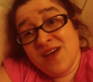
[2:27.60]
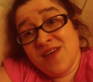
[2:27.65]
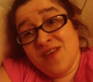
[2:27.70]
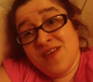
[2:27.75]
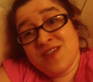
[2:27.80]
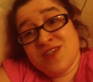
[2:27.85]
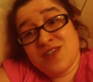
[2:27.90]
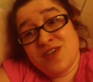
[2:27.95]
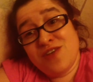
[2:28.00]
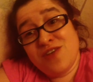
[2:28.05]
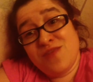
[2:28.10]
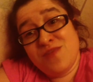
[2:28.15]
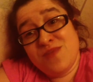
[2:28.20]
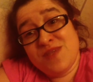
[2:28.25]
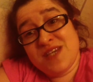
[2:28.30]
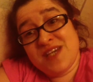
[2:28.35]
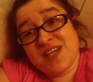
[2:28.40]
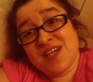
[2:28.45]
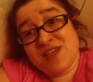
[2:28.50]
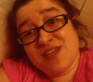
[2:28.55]
there's no
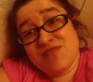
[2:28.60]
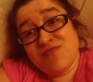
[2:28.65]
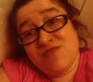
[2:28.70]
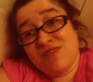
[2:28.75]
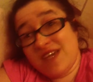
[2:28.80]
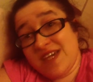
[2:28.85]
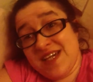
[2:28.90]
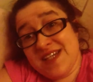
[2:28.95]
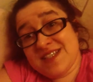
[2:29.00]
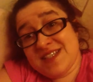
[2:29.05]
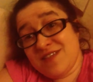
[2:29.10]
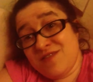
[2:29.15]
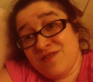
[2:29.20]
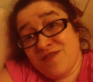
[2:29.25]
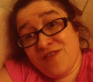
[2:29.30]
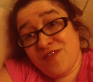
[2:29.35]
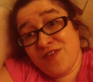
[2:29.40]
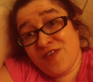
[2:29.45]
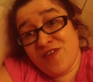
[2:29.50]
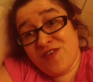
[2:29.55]
particular
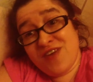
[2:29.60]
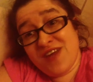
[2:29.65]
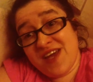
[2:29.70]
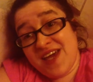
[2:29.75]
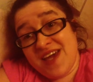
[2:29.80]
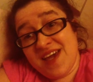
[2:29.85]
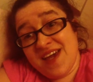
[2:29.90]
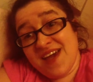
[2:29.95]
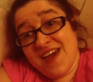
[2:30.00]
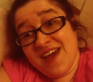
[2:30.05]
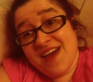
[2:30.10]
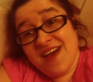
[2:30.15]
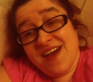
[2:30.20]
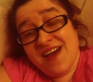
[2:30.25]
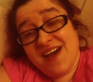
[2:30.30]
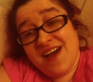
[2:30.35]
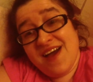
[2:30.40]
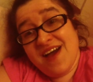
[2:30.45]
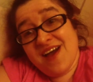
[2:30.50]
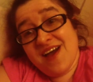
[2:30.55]
reason for it,
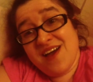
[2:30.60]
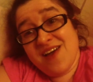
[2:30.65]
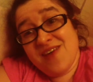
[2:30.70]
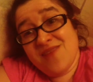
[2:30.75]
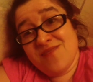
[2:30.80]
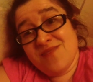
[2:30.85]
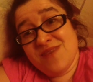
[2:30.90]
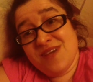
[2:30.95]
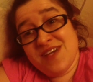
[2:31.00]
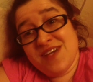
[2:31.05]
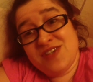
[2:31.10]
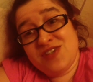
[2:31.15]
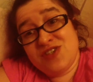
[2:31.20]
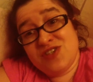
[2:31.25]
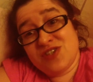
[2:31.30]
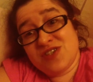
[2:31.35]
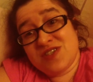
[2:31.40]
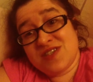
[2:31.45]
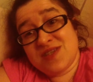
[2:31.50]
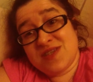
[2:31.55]
it
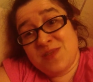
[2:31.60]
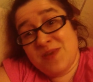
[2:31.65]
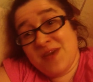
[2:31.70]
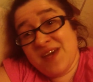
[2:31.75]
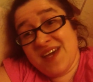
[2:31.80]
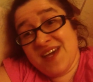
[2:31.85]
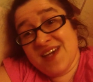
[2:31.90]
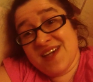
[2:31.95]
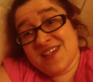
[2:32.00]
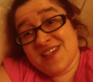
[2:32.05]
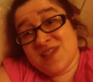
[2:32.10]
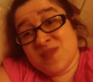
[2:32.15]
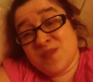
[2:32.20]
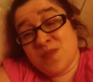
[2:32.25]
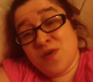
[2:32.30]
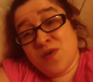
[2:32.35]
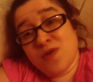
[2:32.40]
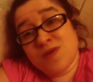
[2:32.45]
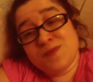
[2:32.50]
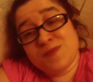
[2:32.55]
just appears.
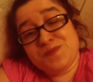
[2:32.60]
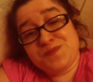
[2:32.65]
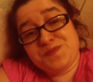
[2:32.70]
But